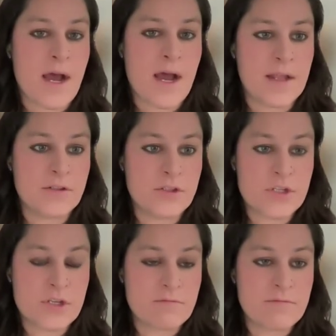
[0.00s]

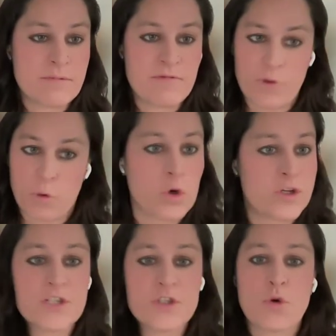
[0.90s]
and for
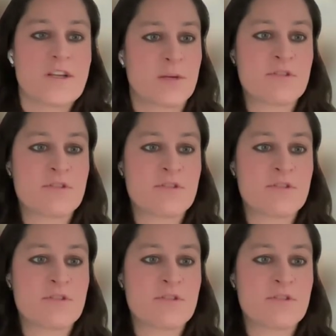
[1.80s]
wood has always